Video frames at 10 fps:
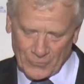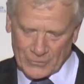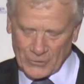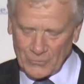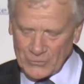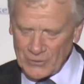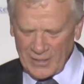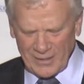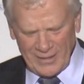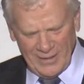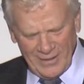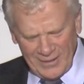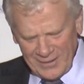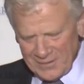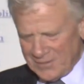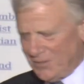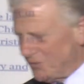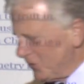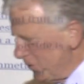for its own sake uh, is,